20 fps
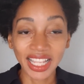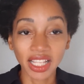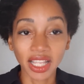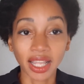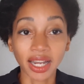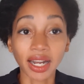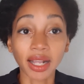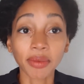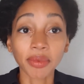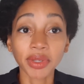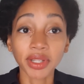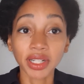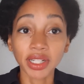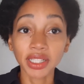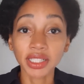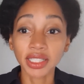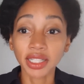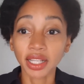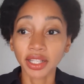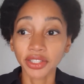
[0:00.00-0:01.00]
And I'm going
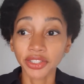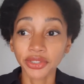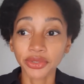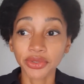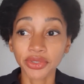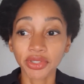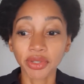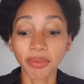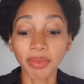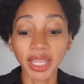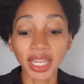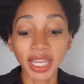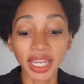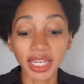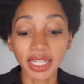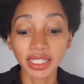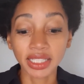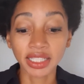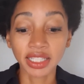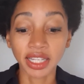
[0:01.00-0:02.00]
to tell you some
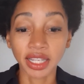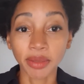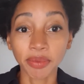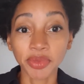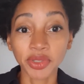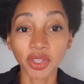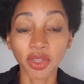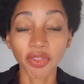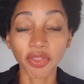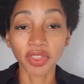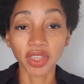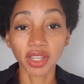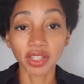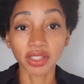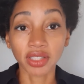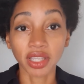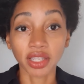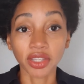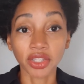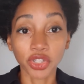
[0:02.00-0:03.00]
8 tips
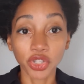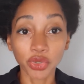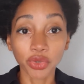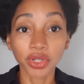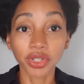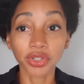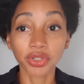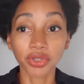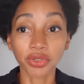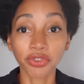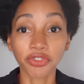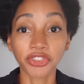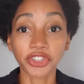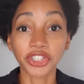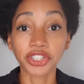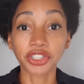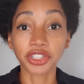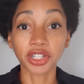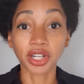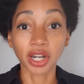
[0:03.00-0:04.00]
things that you can do for
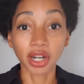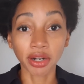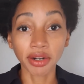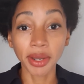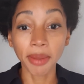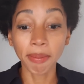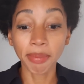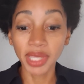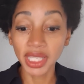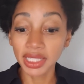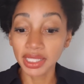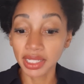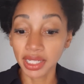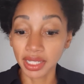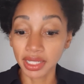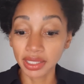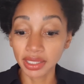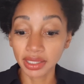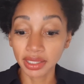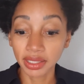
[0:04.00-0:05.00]
your current
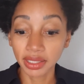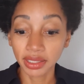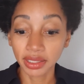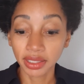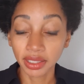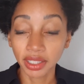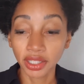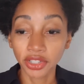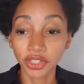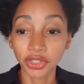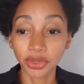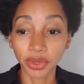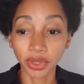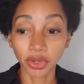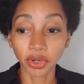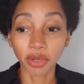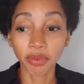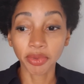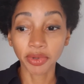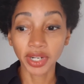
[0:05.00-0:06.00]
business to
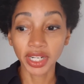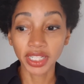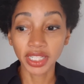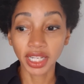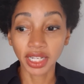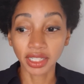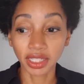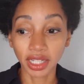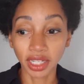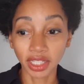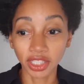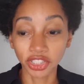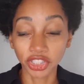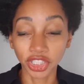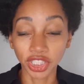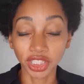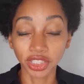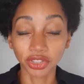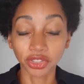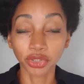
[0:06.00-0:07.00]
incorporate
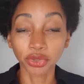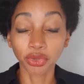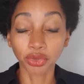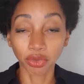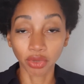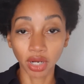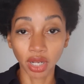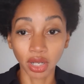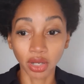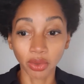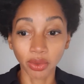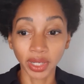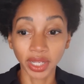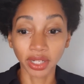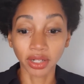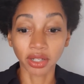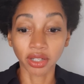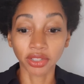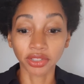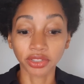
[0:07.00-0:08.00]
technology to grow
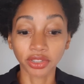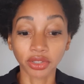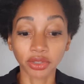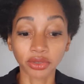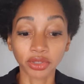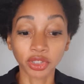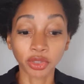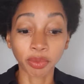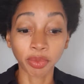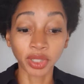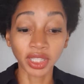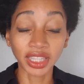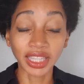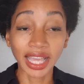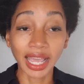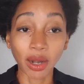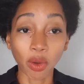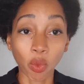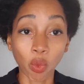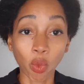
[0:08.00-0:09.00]
and also to put
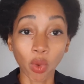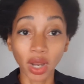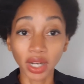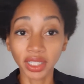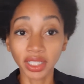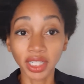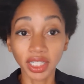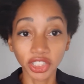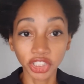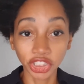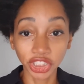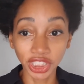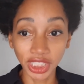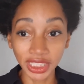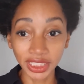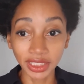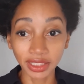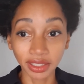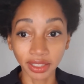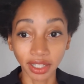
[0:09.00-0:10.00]
that one
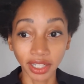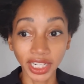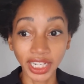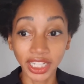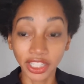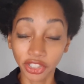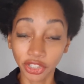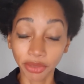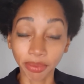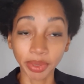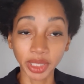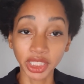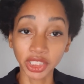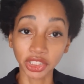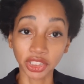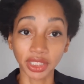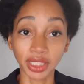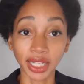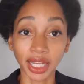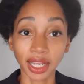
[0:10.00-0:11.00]
sheet in your
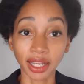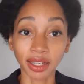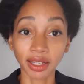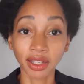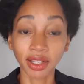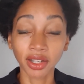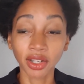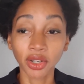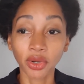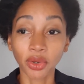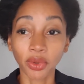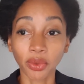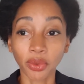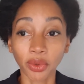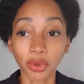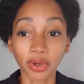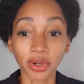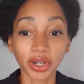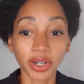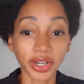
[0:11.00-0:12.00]
pitch deck
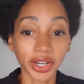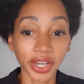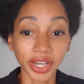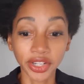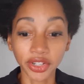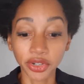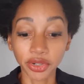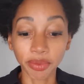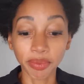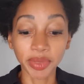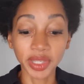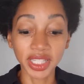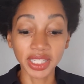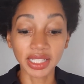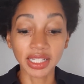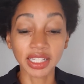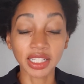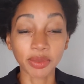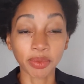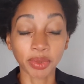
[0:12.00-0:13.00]
or in your
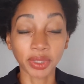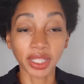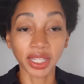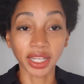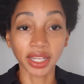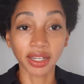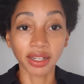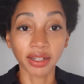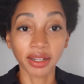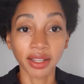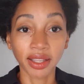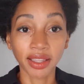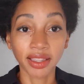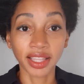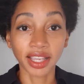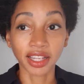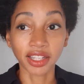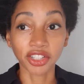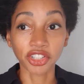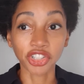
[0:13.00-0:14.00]
business plan
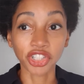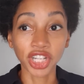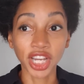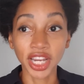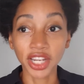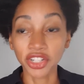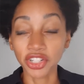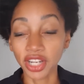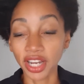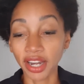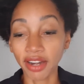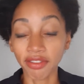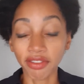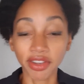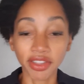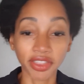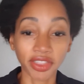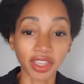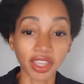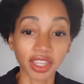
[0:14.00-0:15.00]
that could change
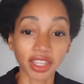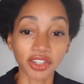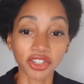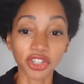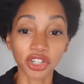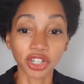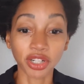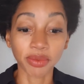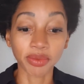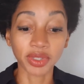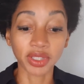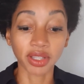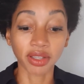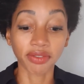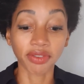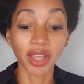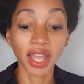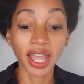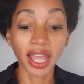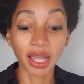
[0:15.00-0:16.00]
everything in terms
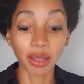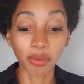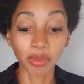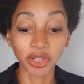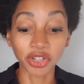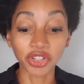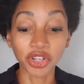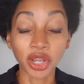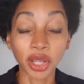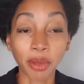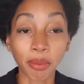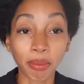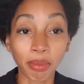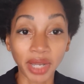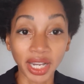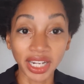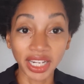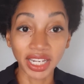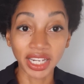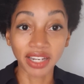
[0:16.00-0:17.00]
of how much
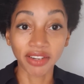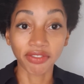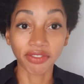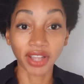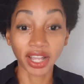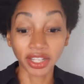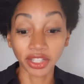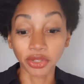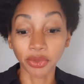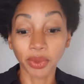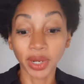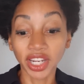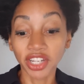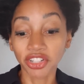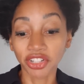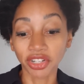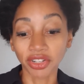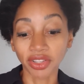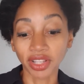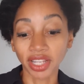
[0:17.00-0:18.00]
money and
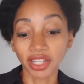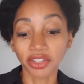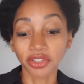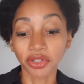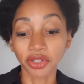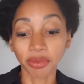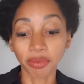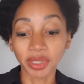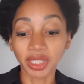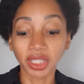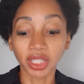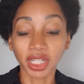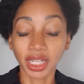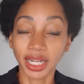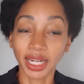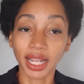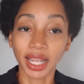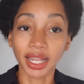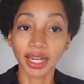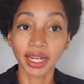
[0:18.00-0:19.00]
valuation that you could be
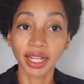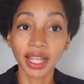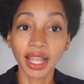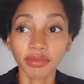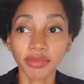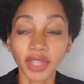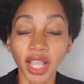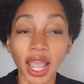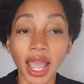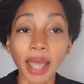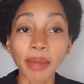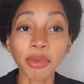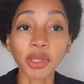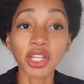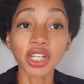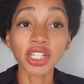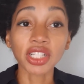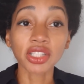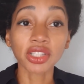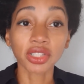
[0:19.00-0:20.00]
looking at. I'm
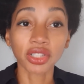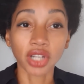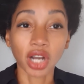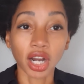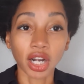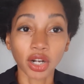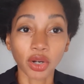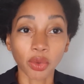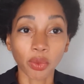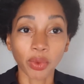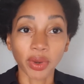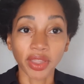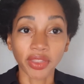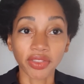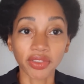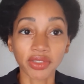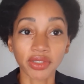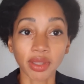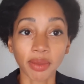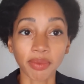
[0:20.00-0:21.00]
going to start
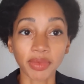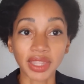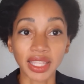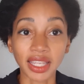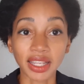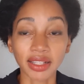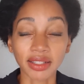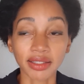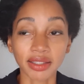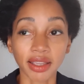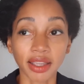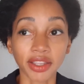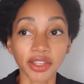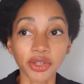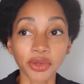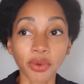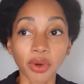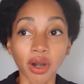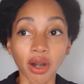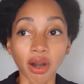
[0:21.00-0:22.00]
with some things that
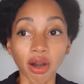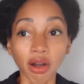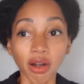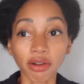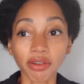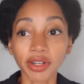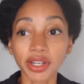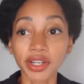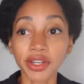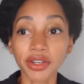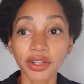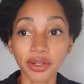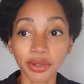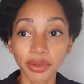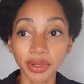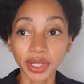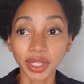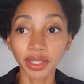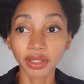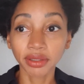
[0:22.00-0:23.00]
you are already
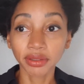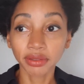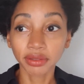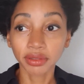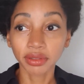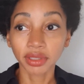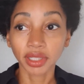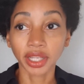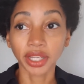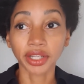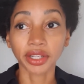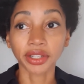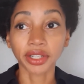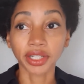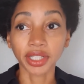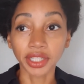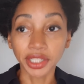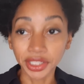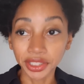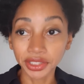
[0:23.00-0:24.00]
doing and
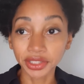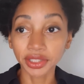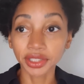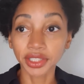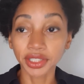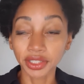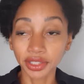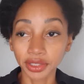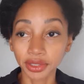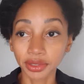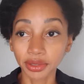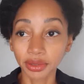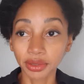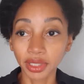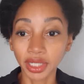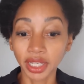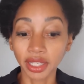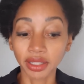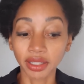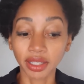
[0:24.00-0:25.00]
could easily do,
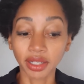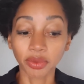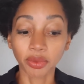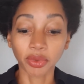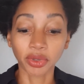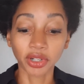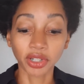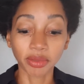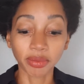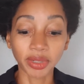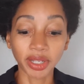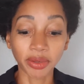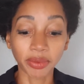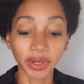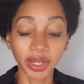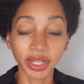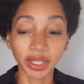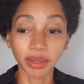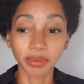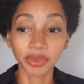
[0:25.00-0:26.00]
and then work my
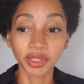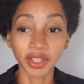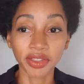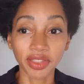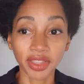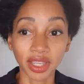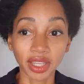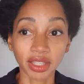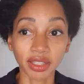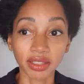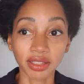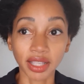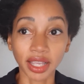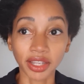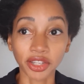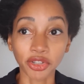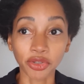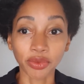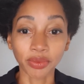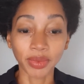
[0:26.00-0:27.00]
way up to things
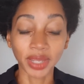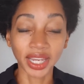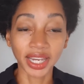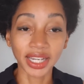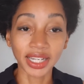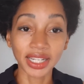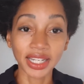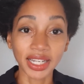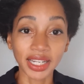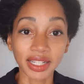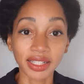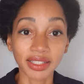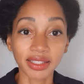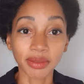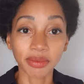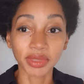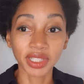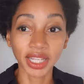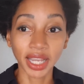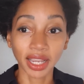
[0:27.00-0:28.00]
that you may need
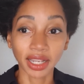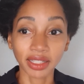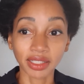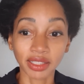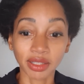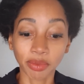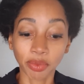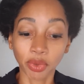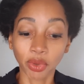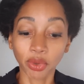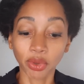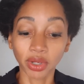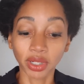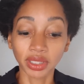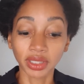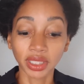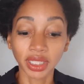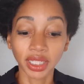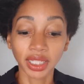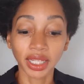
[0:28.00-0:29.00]
some tech
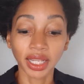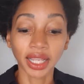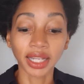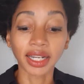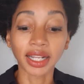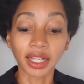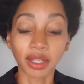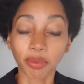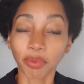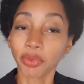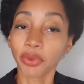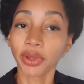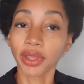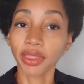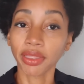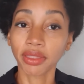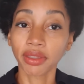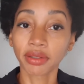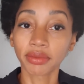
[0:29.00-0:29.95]
support and help with.